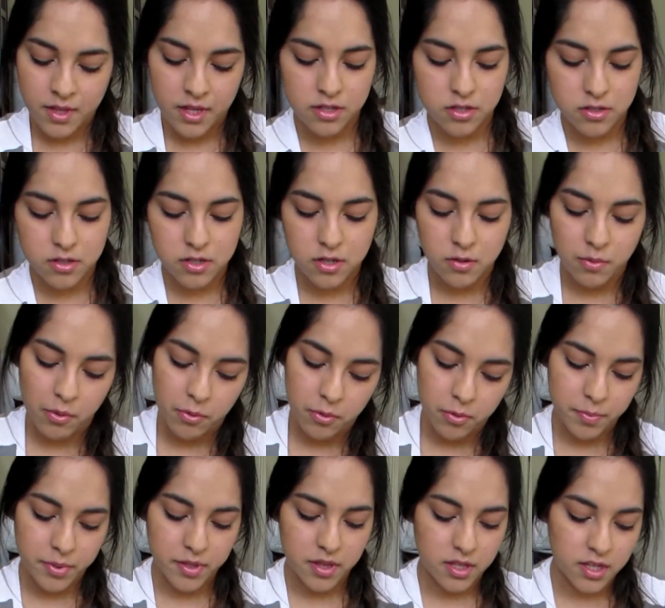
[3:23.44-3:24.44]
Don't know where we'll
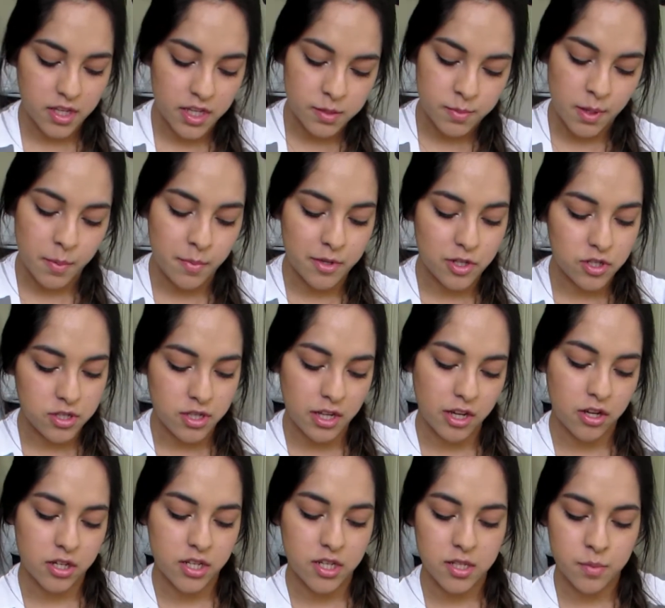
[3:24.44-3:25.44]
put these, maybe just like
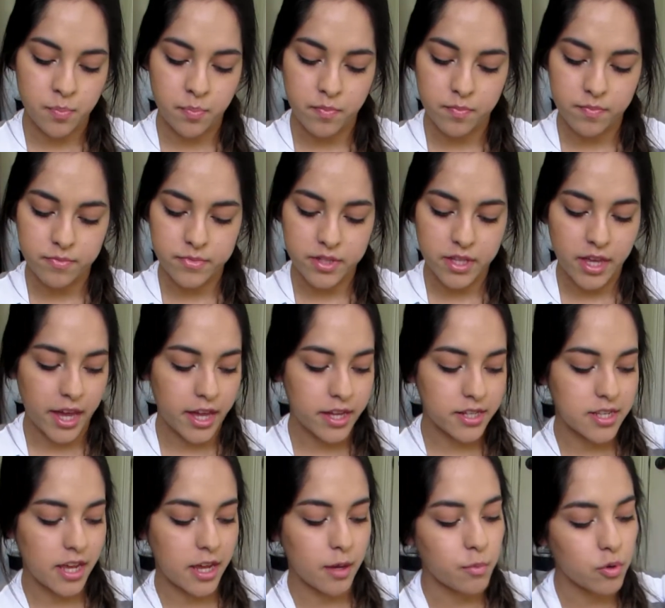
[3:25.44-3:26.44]
on his cake
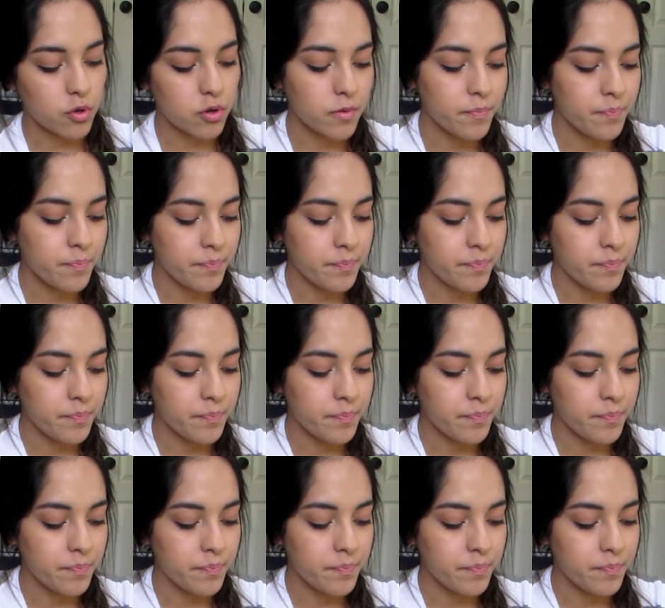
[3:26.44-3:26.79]
table.